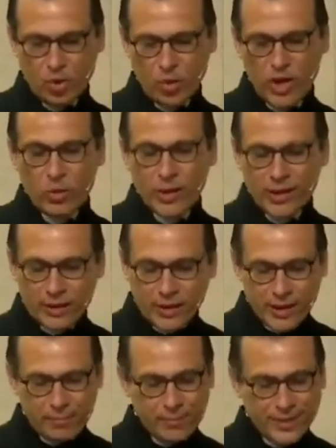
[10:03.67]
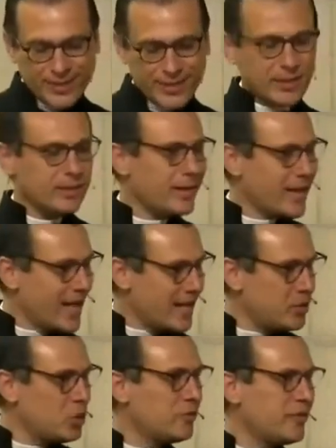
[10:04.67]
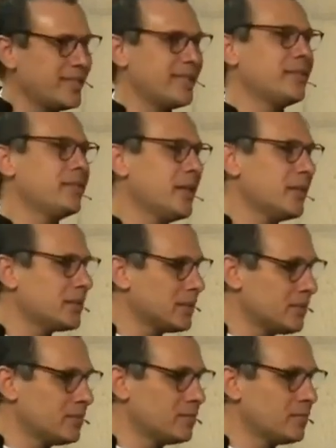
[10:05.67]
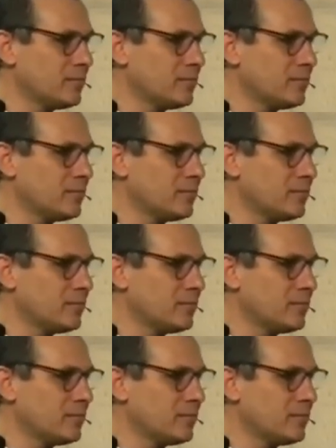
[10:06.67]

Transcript: we were in prison and you visited us.